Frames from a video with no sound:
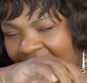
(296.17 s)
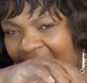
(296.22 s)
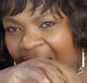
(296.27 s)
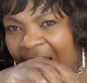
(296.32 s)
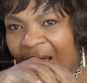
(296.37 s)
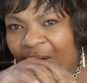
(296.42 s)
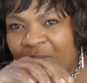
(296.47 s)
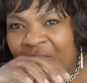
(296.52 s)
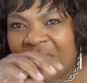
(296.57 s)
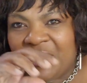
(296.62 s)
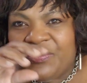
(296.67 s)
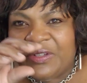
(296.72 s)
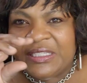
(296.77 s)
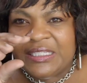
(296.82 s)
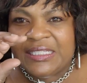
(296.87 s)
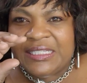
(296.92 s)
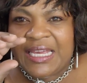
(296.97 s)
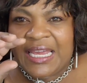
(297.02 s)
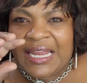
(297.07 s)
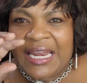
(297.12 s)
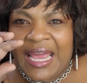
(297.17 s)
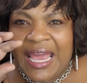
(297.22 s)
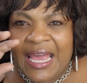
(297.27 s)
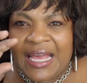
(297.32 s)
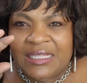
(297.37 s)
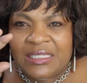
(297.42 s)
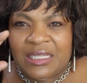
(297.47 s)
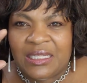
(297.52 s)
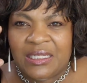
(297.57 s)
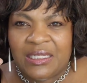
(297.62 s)
I would even say it
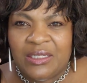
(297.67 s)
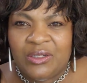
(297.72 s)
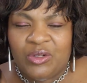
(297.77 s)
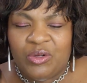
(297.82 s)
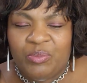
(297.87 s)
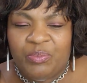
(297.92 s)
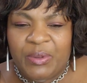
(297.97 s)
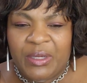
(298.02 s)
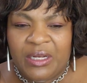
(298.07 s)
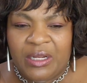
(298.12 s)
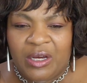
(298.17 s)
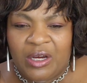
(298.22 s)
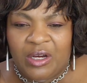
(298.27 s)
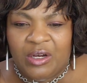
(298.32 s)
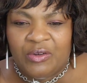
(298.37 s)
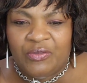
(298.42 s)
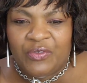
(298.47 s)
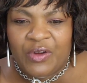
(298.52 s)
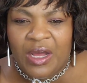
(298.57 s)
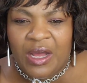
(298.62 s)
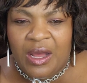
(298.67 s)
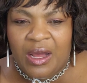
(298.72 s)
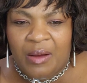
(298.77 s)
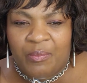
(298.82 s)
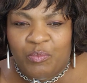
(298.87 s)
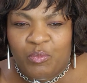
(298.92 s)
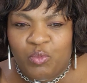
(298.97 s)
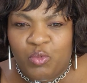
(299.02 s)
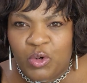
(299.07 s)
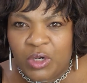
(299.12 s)
has a little bit of
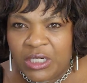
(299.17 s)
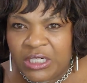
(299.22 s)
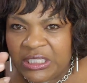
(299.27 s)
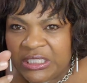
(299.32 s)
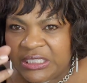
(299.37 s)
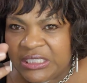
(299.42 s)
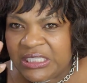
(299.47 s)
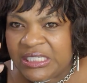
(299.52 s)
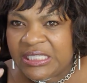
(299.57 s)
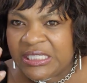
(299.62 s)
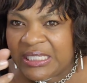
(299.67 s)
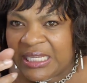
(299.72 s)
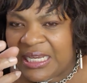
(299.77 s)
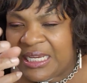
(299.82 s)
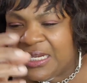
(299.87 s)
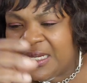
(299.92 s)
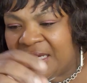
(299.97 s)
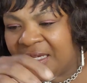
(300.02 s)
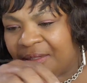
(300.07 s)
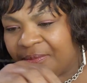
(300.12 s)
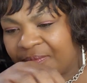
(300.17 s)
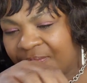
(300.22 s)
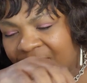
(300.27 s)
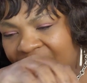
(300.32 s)
woods in it.